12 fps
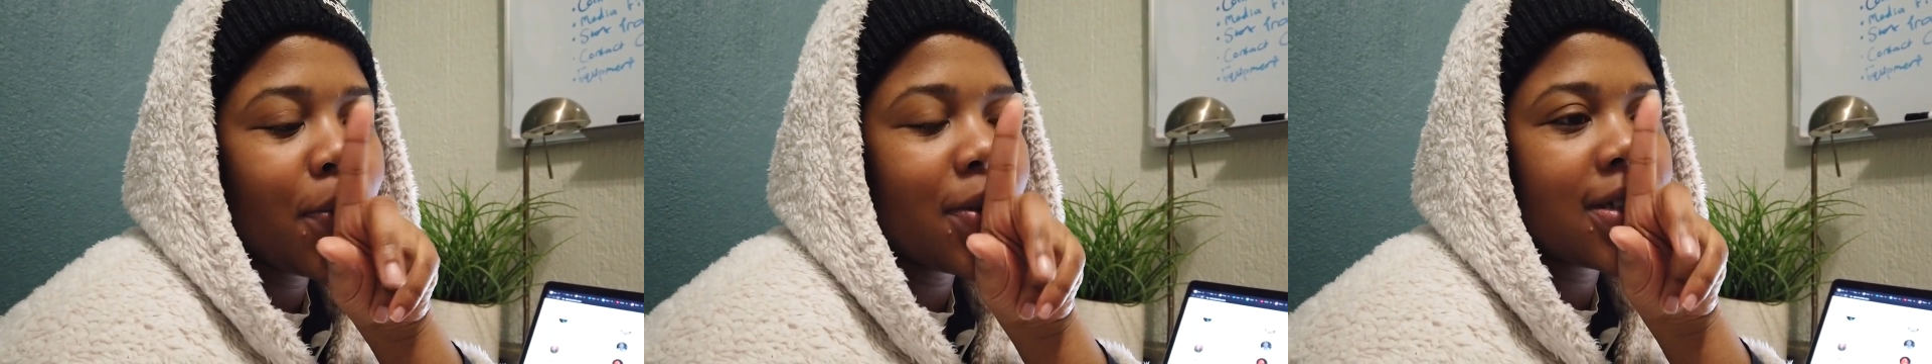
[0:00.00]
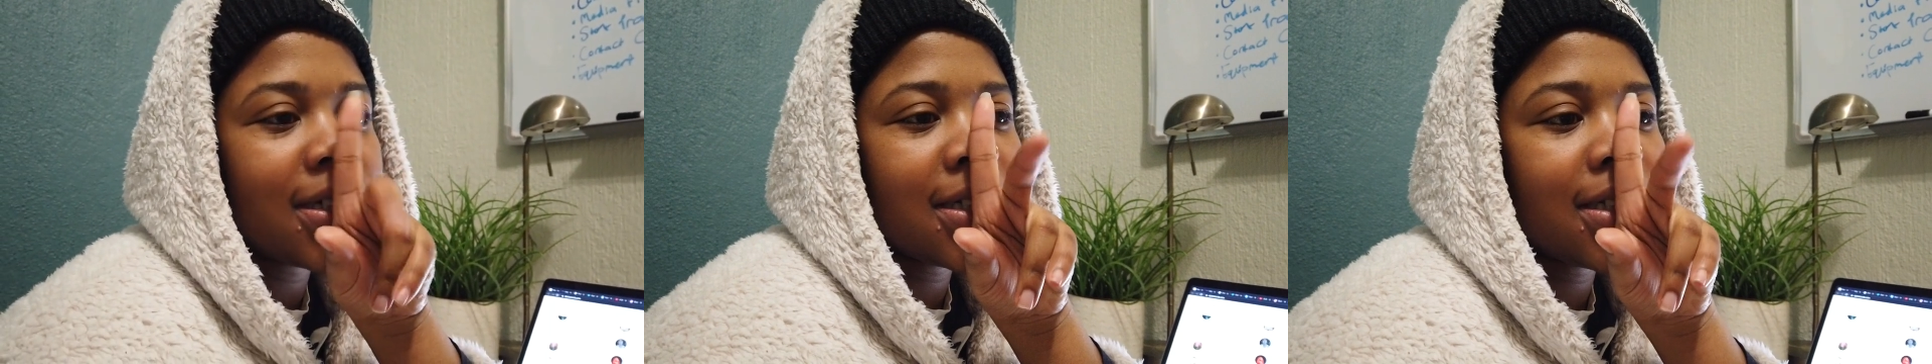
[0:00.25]

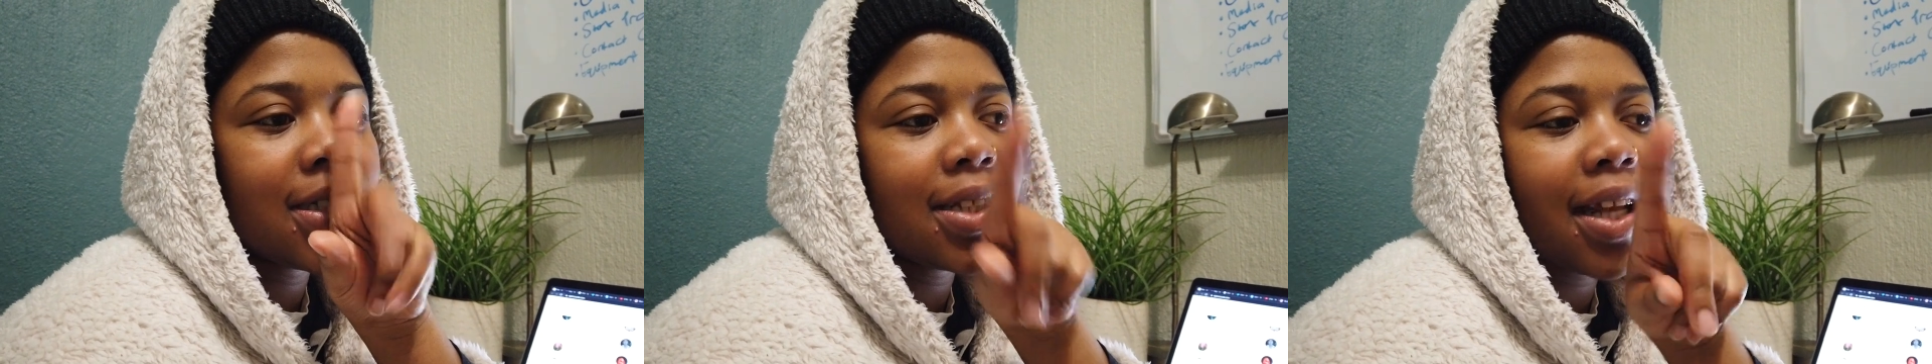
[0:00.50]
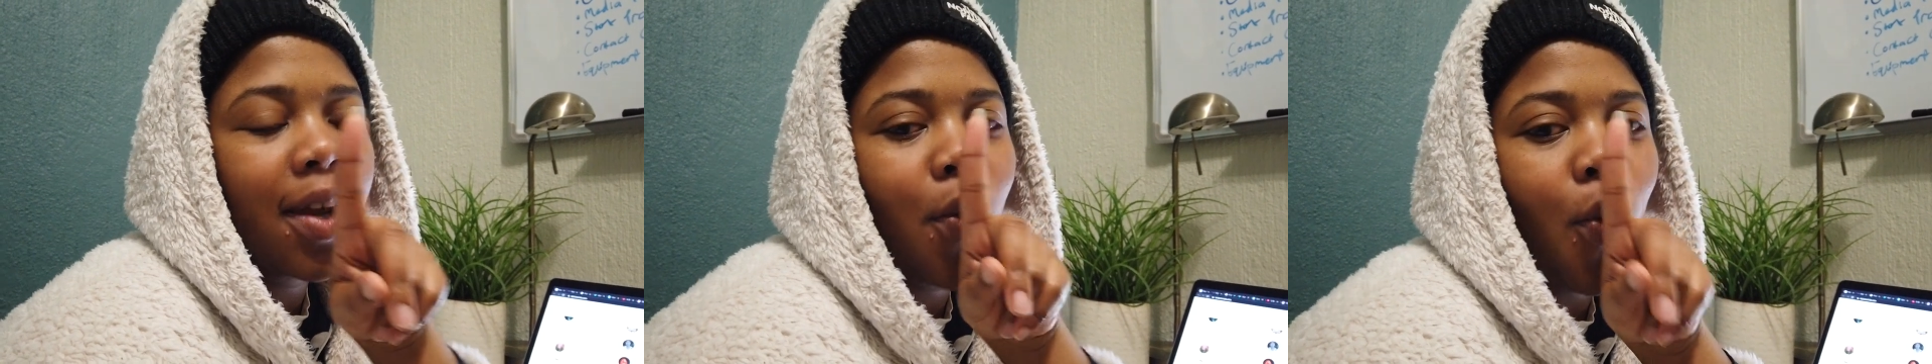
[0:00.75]
were just
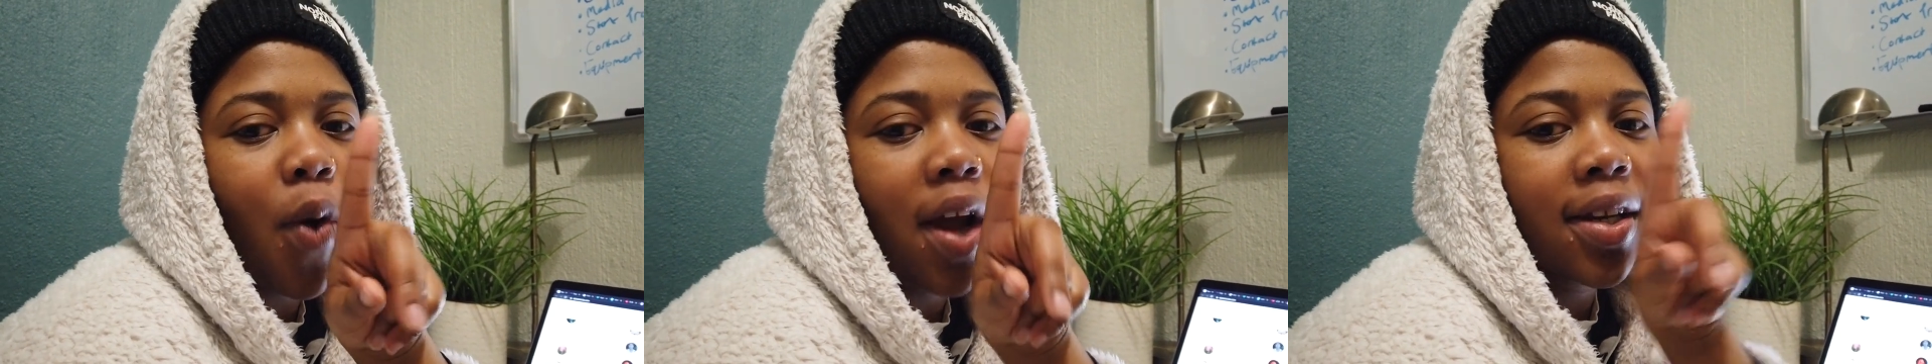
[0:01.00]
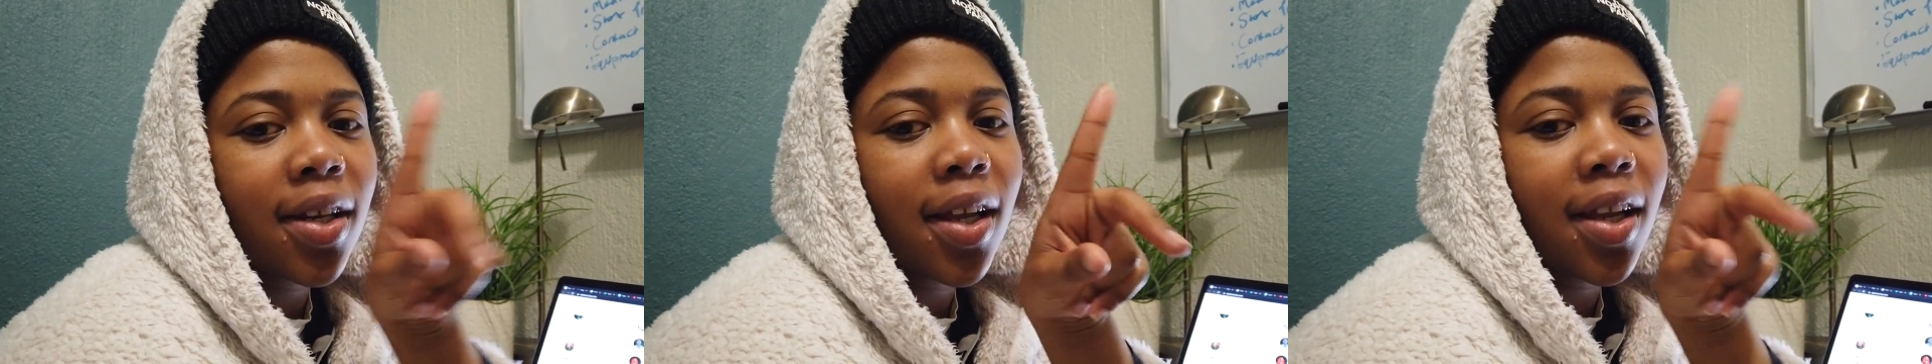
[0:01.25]
like
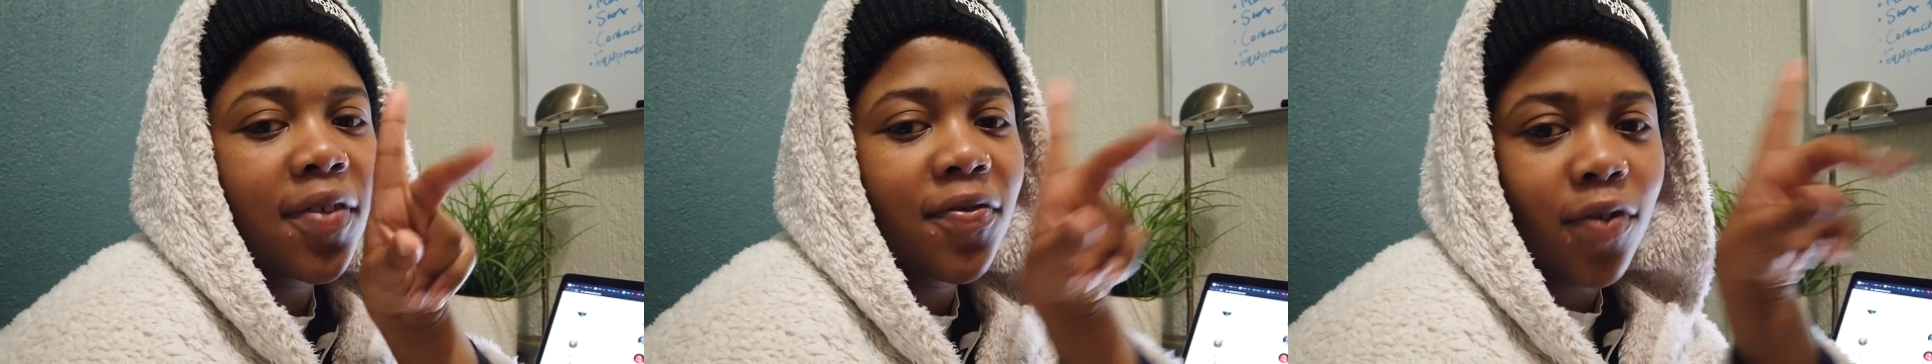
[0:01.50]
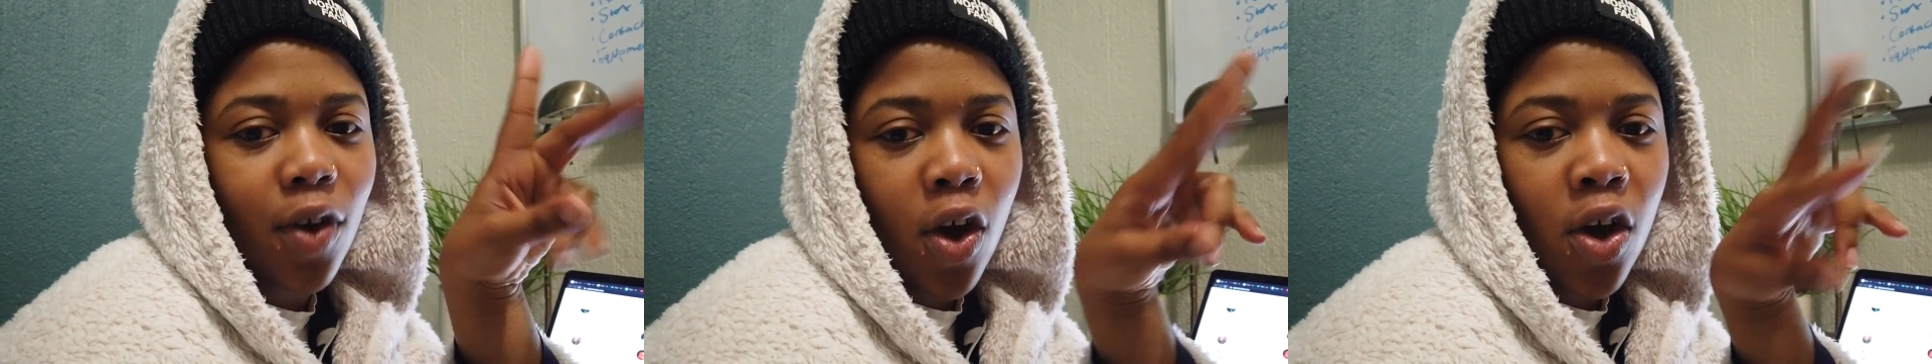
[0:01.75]
one
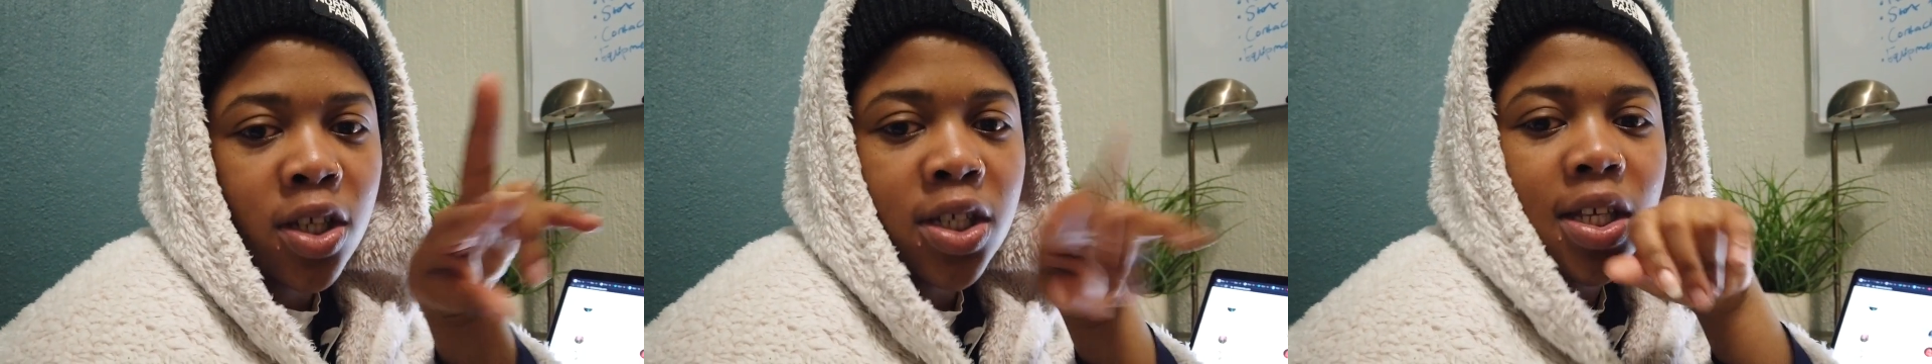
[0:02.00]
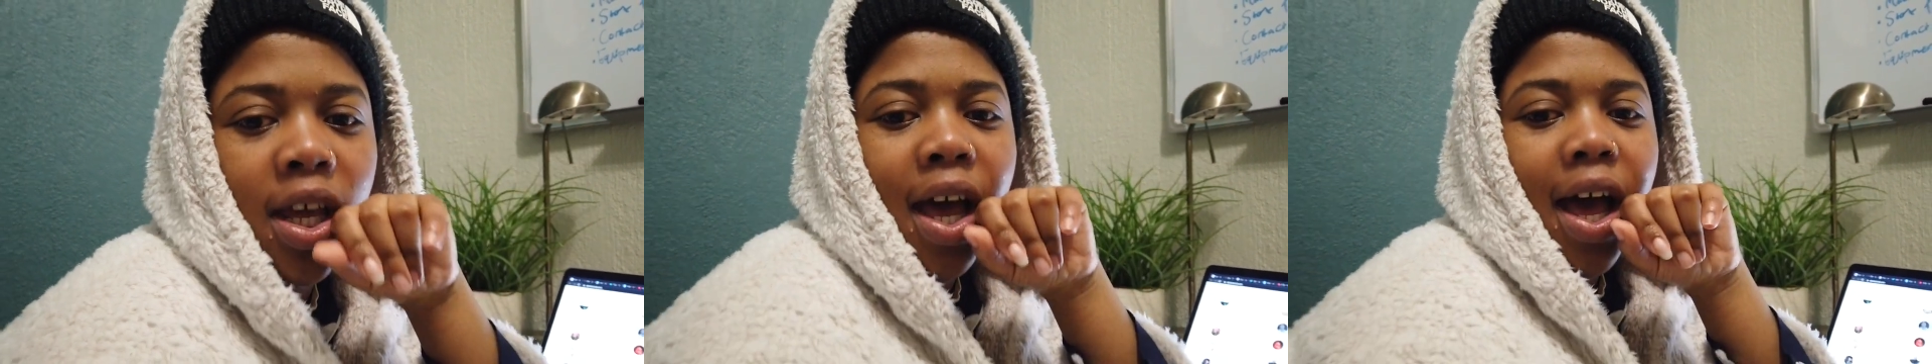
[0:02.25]
day
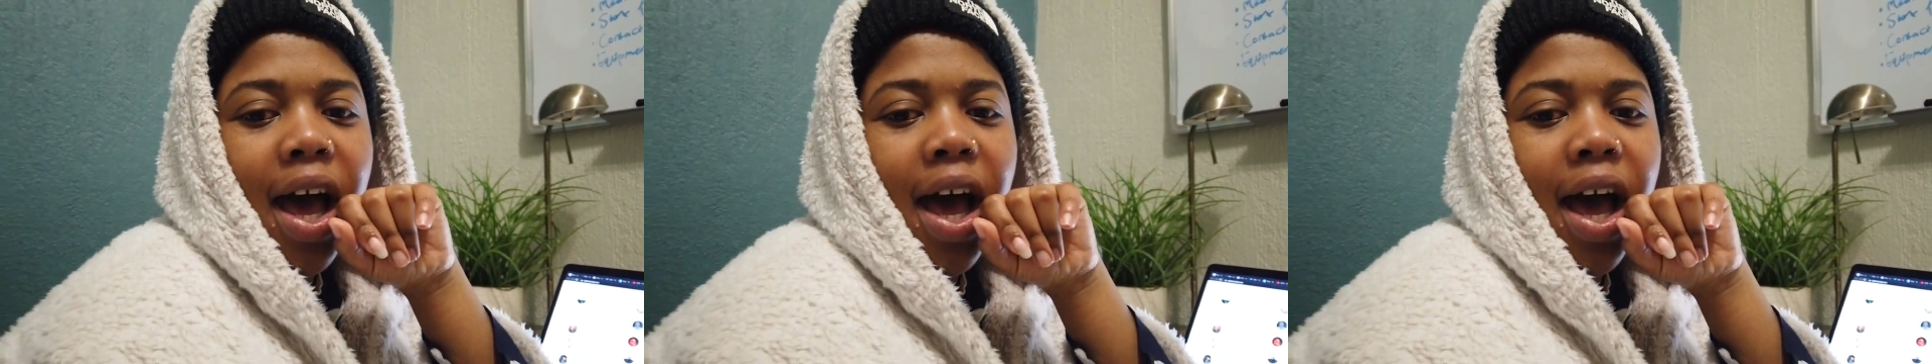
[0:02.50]
vlogs.